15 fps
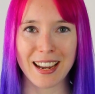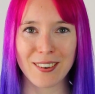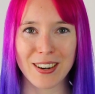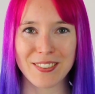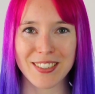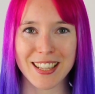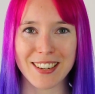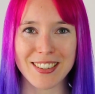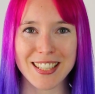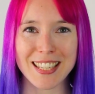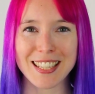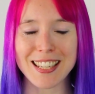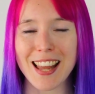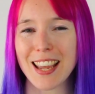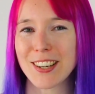However, there is a
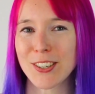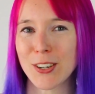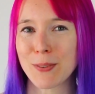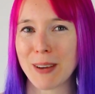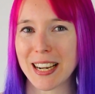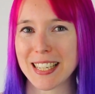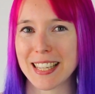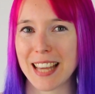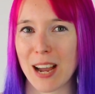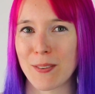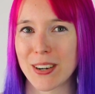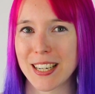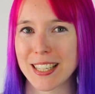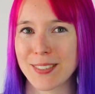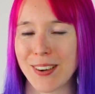slight drawback to that
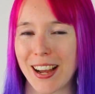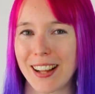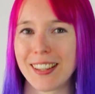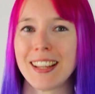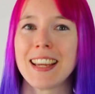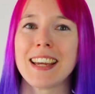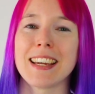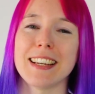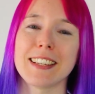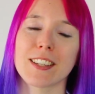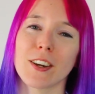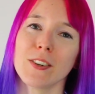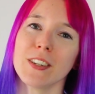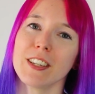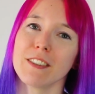one as well. It's
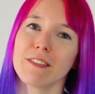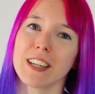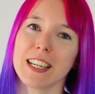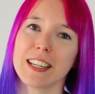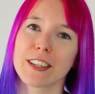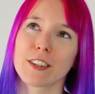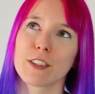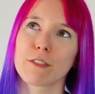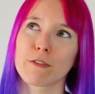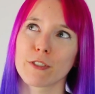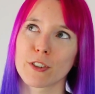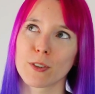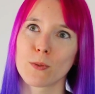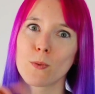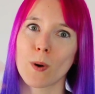only really good
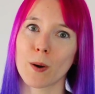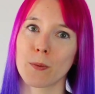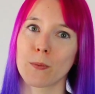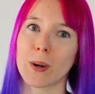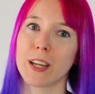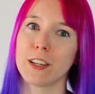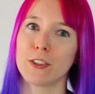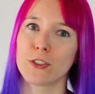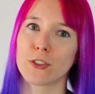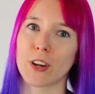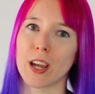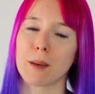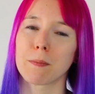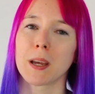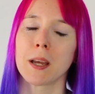for a one-way
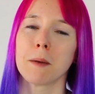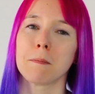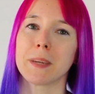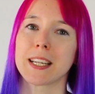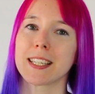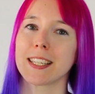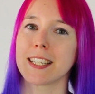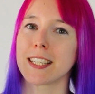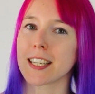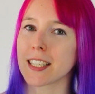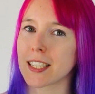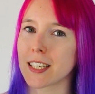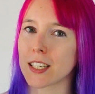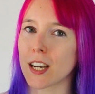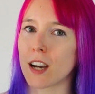trip because it
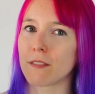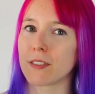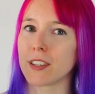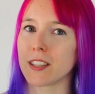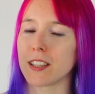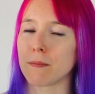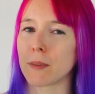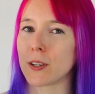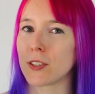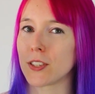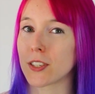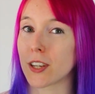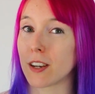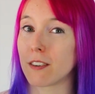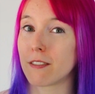doesn't cover the
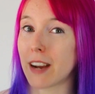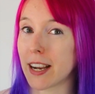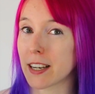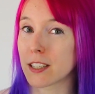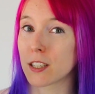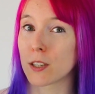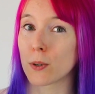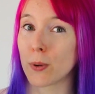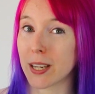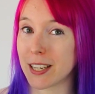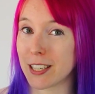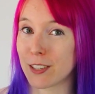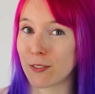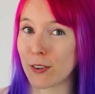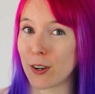most direct, quickest